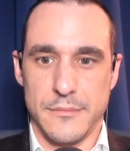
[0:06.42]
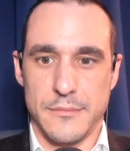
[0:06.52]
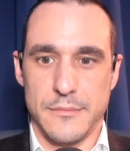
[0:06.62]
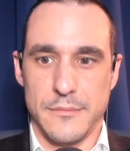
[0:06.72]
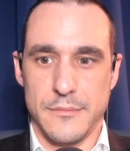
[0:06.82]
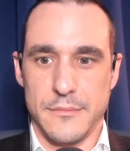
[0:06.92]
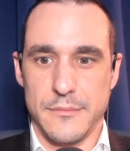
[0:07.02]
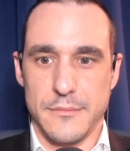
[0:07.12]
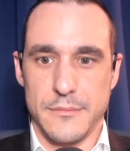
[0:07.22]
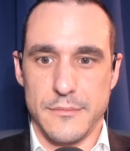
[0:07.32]

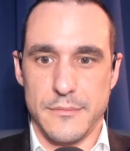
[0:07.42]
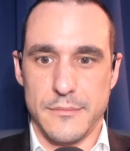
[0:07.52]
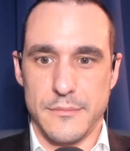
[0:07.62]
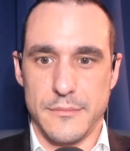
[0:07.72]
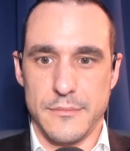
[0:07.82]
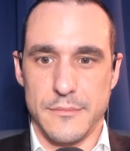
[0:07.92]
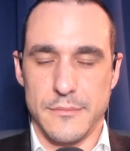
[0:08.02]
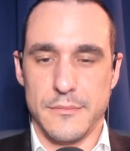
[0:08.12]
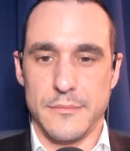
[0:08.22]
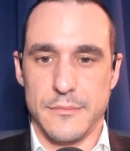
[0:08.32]

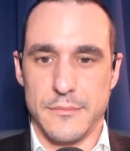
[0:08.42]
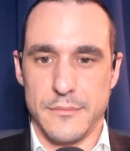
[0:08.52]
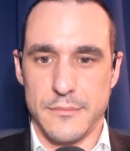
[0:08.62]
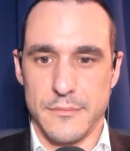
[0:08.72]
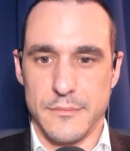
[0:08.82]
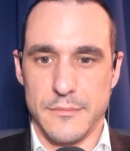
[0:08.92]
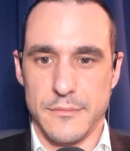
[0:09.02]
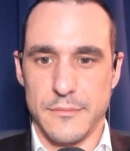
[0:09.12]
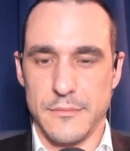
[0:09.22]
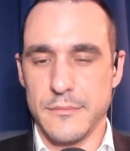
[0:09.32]

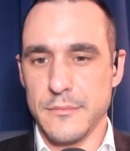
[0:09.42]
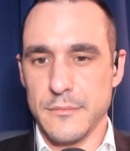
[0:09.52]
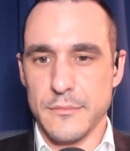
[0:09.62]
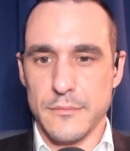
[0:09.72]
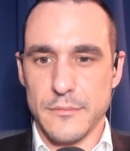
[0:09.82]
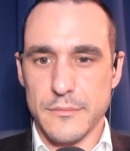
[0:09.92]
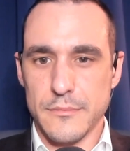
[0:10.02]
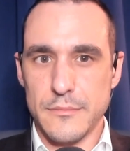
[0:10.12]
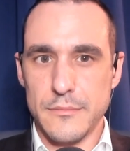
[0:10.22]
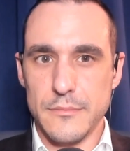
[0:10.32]

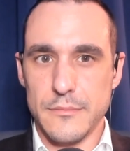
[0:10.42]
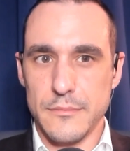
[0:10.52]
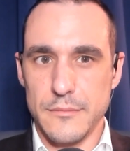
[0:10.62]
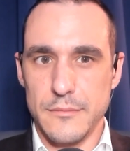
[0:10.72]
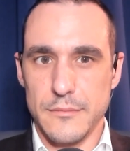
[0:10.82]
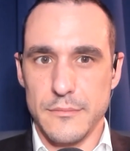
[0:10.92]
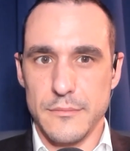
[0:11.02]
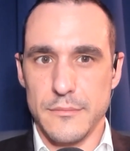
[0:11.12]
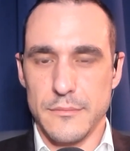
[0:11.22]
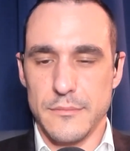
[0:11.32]

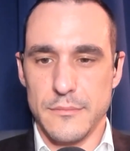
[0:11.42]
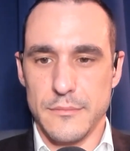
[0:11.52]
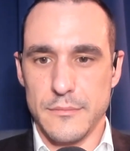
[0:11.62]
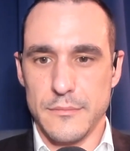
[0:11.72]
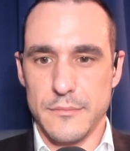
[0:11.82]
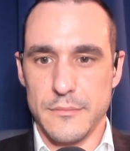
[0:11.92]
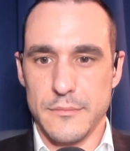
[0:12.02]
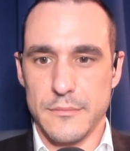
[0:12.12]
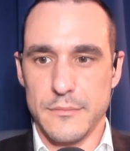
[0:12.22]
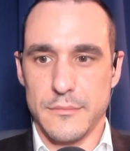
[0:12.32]

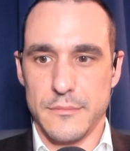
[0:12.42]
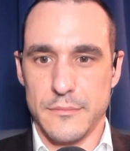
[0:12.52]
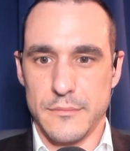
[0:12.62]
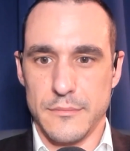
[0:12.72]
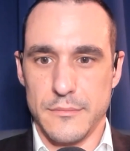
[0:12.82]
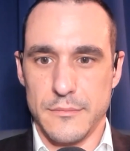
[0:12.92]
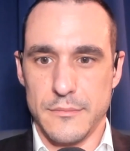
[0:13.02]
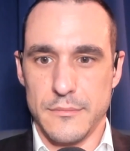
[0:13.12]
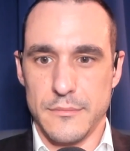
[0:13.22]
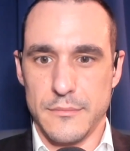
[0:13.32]

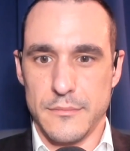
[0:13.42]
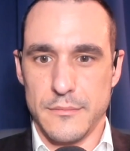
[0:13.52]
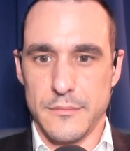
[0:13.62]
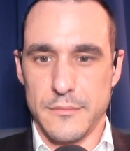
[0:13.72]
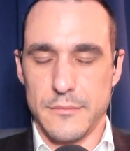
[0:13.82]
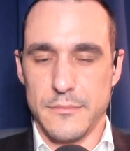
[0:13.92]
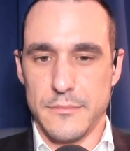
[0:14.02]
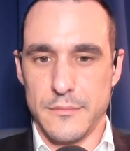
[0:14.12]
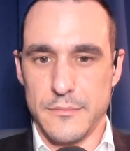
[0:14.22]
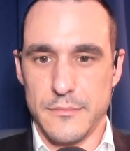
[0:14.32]
(not speaking)